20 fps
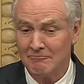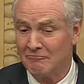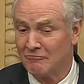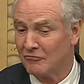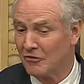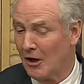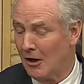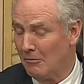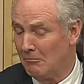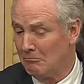
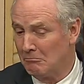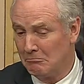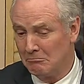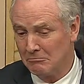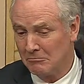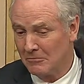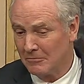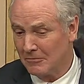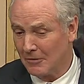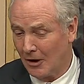From
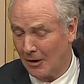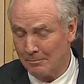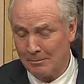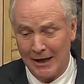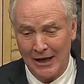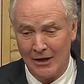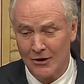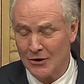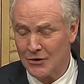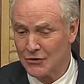our
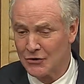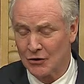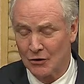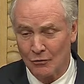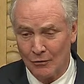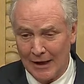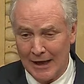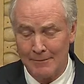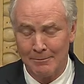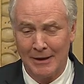parents or
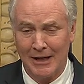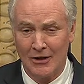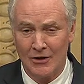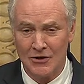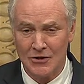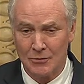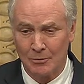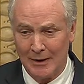grandparents,